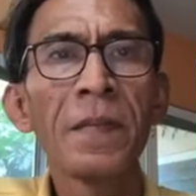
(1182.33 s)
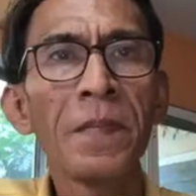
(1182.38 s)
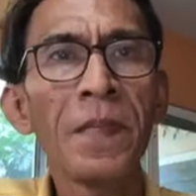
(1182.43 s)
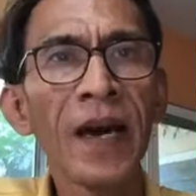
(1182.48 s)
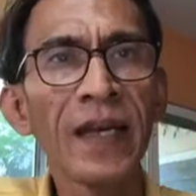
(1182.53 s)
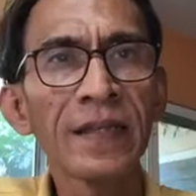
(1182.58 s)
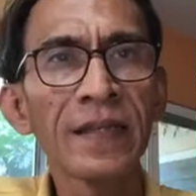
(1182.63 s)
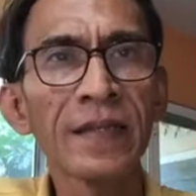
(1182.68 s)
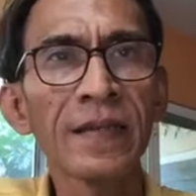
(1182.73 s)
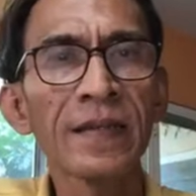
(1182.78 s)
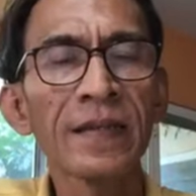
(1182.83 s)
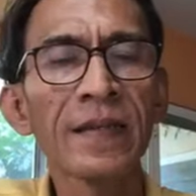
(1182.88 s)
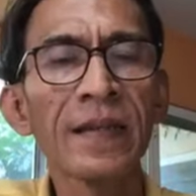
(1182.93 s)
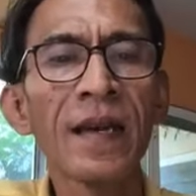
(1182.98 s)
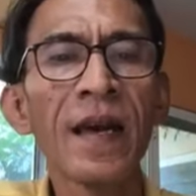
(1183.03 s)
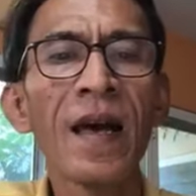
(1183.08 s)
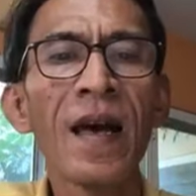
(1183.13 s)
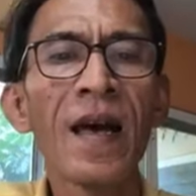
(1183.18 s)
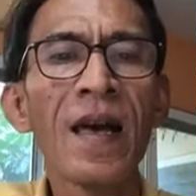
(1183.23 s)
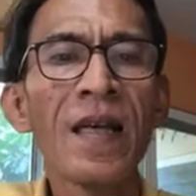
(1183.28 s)
but
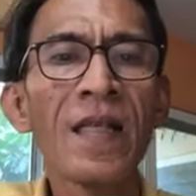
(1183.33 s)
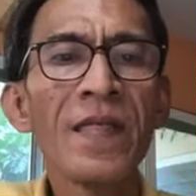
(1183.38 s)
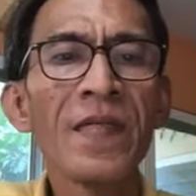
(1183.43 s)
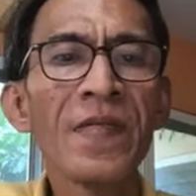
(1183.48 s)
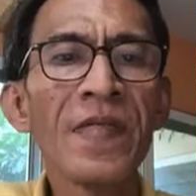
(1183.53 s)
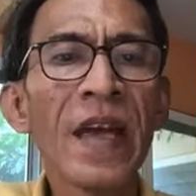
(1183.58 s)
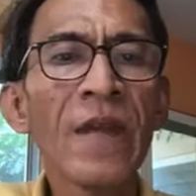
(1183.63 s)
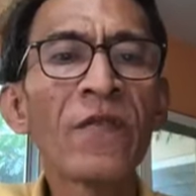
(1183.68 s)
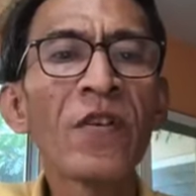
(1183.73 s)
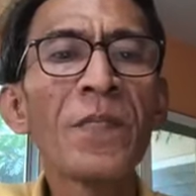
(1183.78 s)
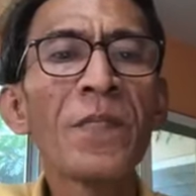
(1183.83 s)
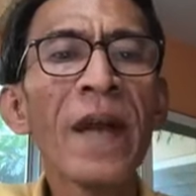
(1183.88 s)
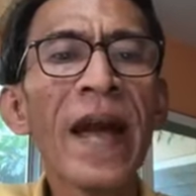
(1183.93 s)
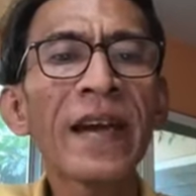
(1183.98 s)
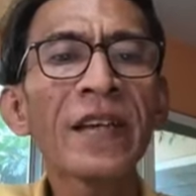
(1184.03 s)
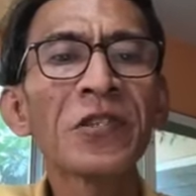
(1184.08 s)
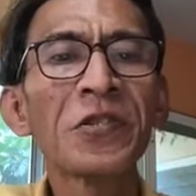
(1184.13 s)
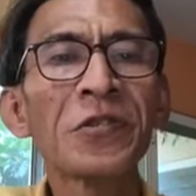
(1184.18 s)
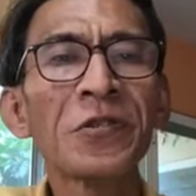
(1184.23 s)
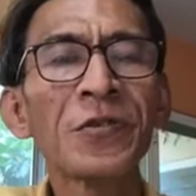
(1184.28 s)
never
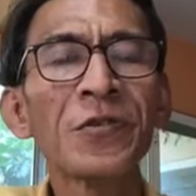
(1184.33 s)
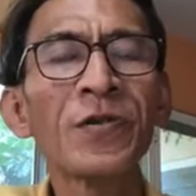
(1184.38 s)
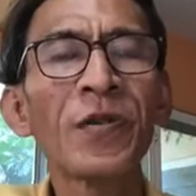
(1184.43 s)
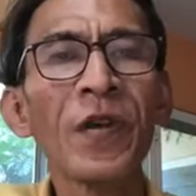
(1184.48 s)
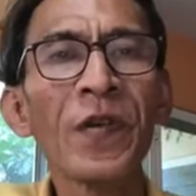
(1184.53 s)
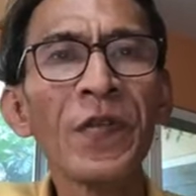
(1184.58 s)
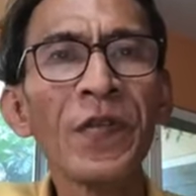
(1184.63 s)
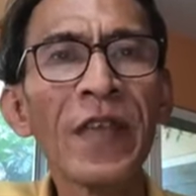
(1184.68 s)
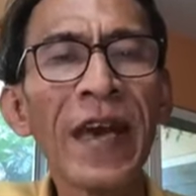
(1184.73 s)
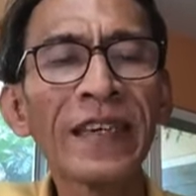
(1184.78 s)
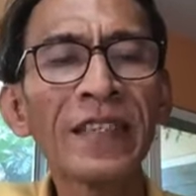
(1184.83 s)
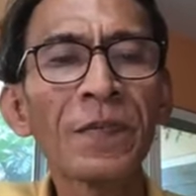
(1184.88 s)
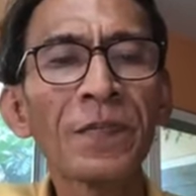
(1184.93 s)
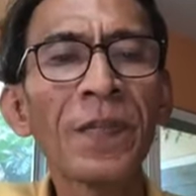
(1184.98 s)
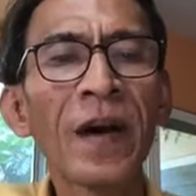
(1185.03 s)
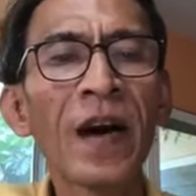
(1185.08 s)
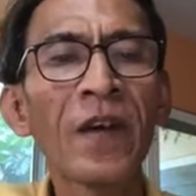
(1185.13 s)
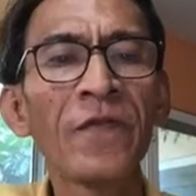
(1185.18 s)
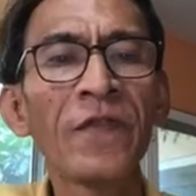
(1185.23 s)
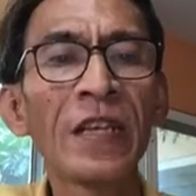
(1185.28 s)
back to
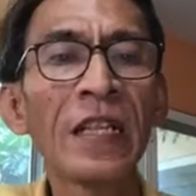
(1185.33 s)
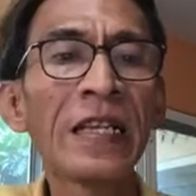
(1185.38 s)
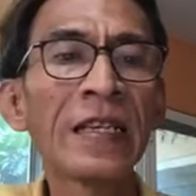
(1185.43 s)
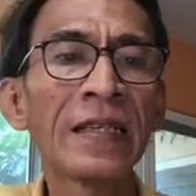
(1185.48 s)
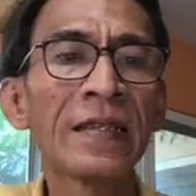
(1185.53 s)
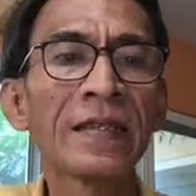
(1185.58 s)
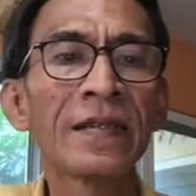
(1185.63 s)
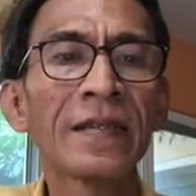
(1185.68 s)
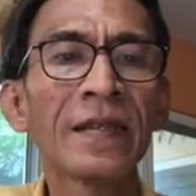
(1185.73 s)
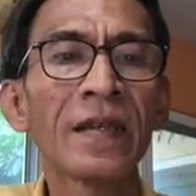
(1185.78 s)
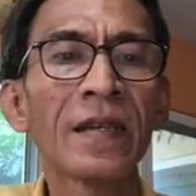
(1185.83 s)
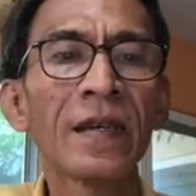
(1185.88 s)
that pavilion,